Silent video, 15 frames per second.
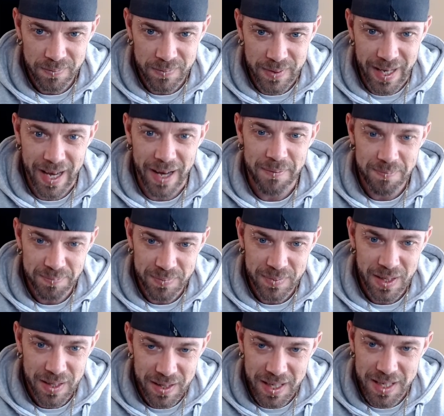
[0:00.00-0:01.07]
Yeah.
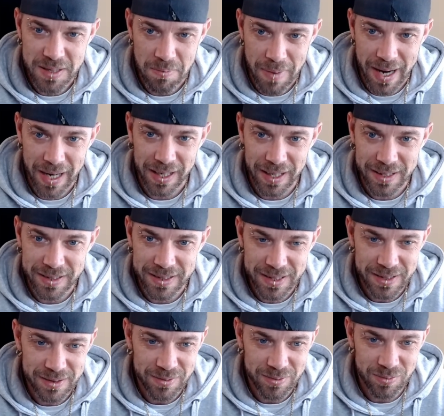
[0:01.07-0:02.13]
These are mech
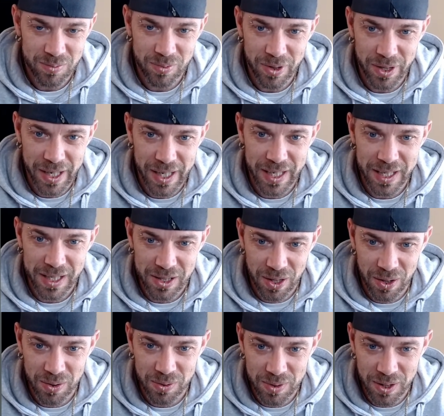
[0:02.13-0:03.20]
guns. Really
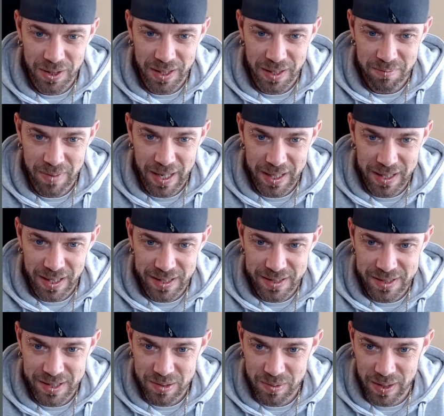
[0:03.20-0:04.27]
cool looking mech
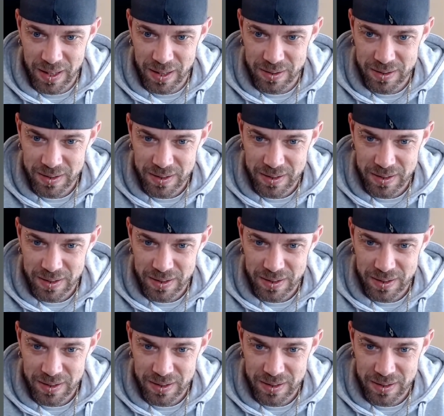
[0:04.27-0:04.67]
guns as well.